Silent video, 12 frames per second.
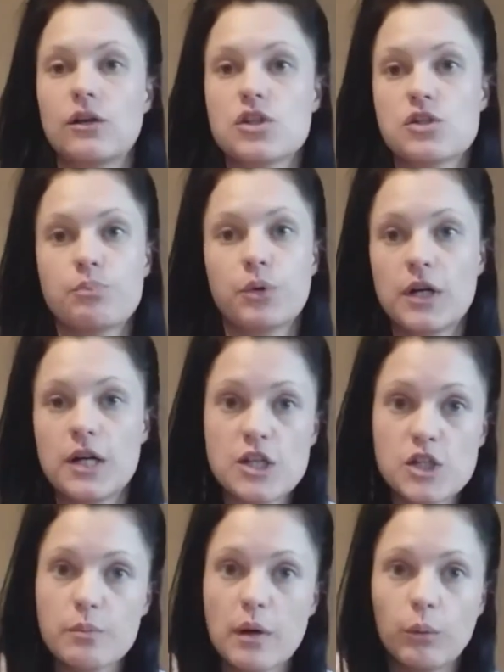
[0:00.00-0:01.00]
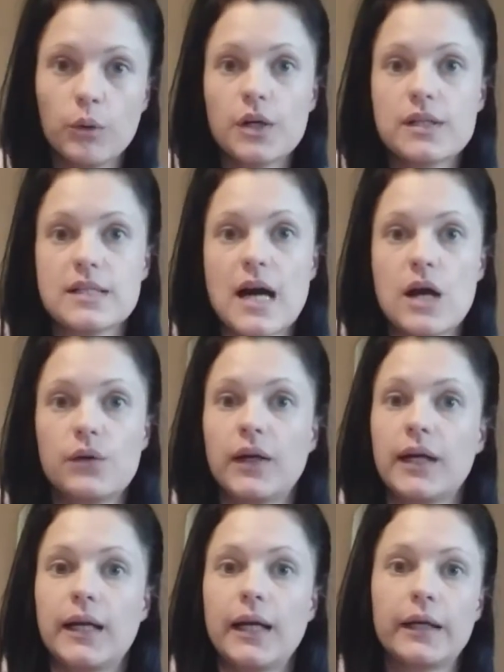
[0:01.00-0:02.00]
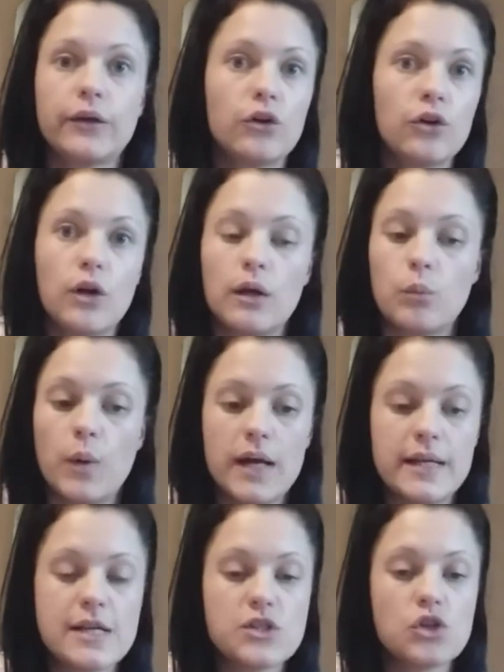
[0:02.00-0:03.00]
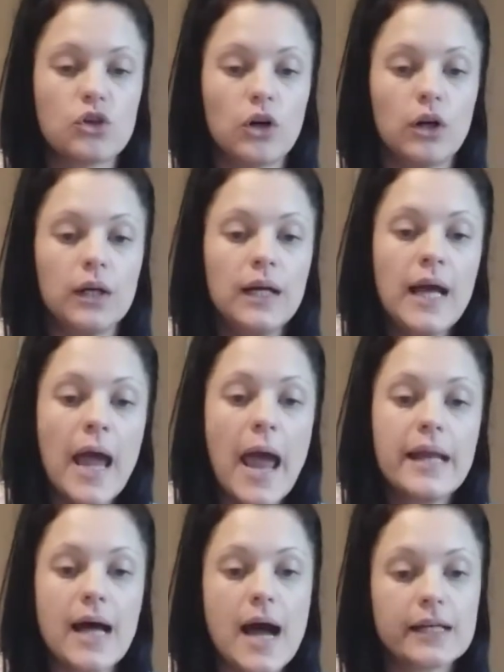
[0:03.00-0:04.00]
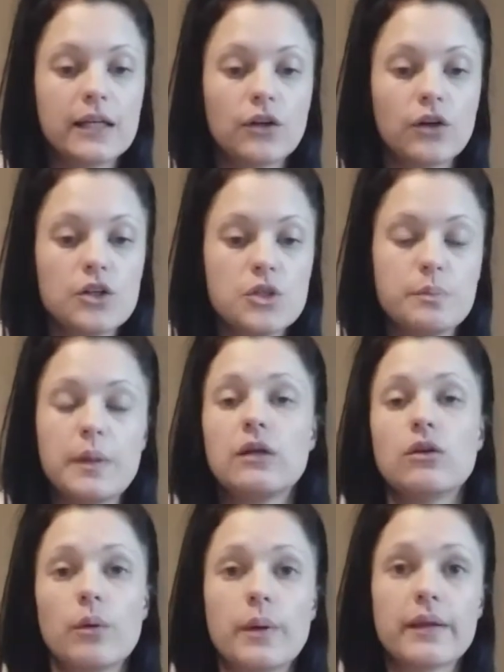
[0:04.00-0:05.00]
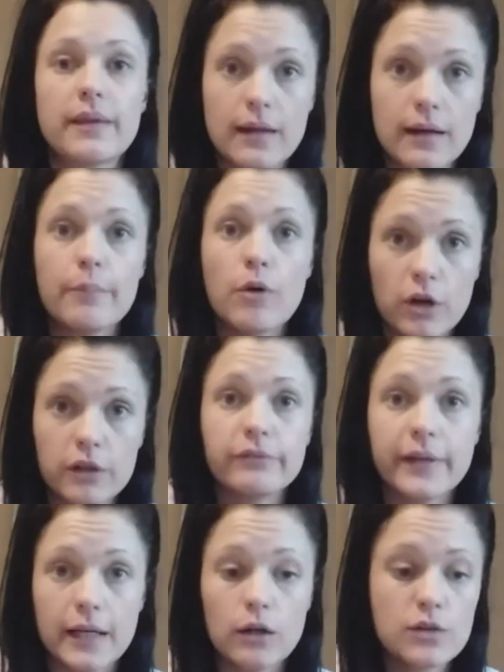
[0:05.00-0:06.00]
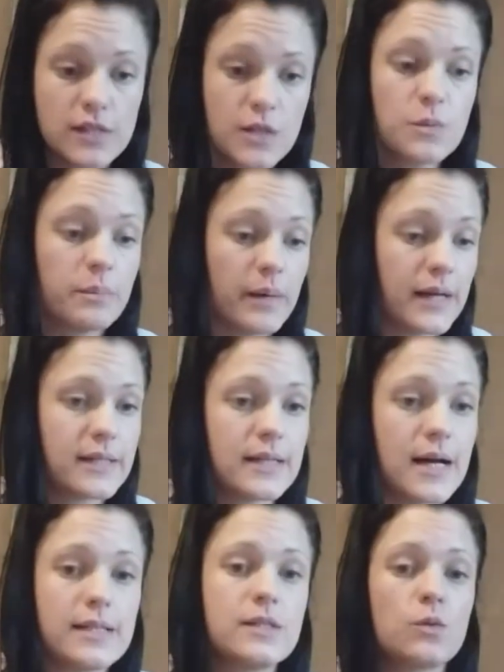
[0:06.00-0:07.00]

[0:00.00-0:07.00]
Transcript: just put it into my work diary, you know, where it needs to go. And I can go to bed knowing that I'm not going to forget it, because that's what my anxiety is